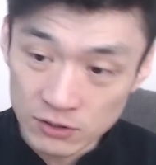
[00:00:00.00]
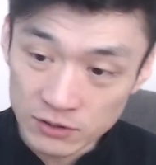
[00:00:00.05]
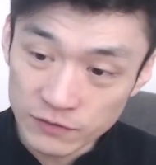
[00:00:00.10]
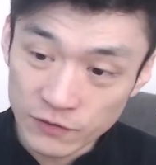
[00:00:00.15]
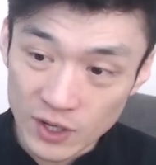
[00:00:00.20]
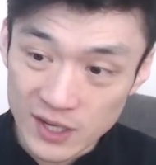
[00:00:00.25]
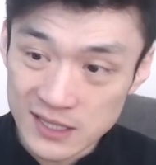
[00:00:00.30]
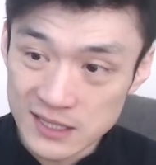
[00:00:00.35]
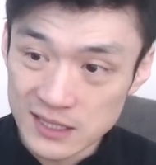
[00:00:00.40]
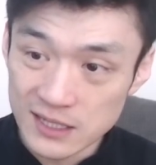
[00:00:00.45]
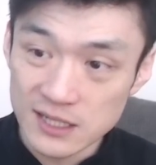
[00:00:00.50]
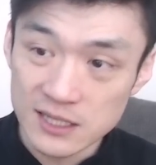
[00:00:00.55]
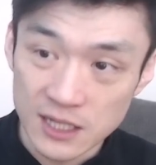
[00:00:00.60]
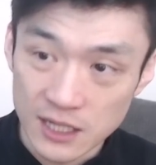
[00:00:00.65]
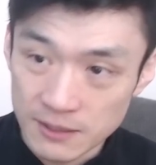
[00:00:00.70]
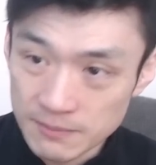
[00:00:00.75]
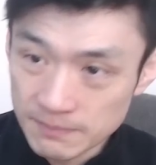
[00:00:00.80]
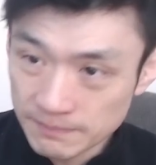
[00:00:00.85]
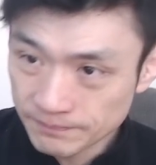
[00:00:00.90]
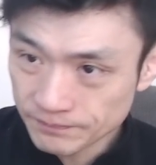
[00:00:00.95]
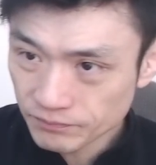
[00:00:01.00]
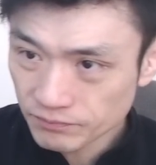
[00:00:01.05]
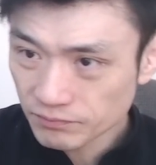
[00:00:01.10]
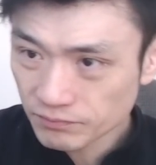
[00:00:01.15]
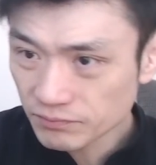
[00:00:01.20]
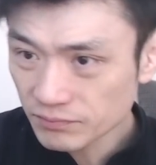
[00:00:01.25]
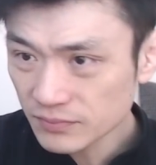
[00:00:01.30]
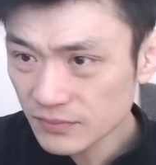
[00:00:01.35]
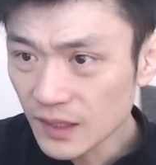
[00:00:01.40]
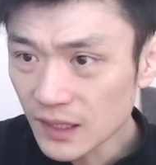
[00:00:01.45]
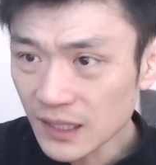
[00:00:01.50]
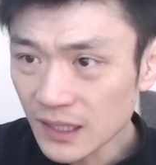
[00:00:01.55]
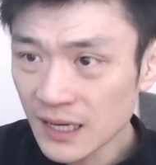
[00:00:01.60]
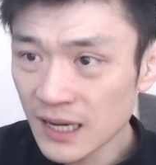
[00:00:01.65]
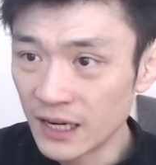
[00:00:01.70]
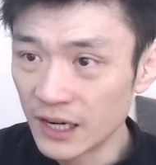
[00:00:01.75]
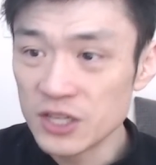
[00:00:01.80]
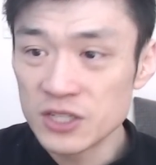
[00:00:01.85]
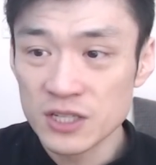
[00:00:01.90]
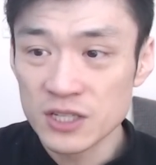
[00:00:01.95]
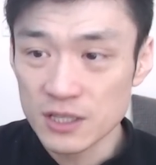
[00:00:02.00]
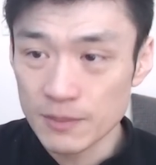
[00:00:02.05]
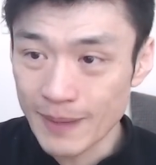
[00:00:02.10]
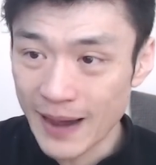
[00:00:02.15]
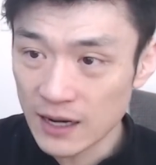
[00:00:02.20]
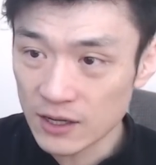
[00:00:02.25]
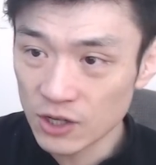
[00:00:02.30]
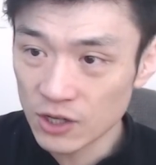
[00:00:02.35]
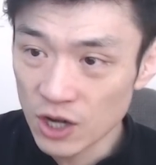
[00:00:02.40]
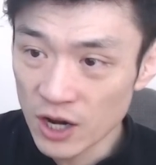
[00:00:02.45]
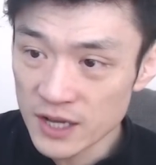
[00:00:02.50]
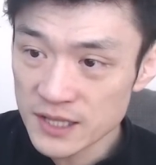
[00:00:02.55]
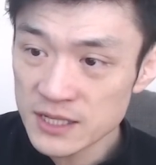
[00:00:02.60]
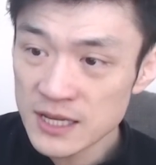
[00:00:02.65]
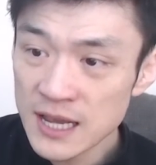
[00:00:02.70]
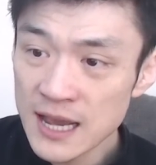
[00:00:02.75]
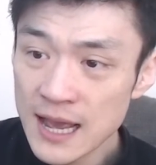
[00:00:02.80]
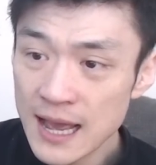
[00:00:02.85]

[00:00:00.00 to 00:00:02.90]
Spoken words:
for Italy team, at least in the back lines.